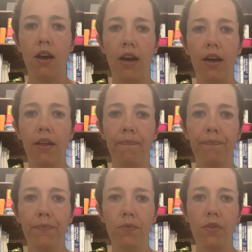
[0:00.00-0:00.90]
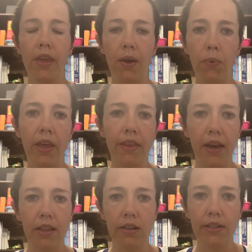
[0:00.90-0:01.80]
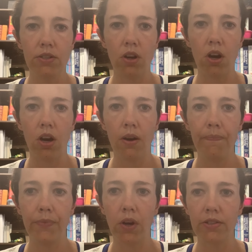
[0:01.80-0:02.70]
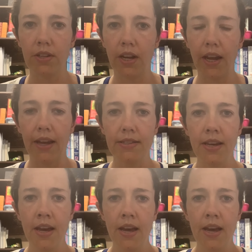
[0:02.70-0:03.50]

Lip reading: where their athletes are sitting at.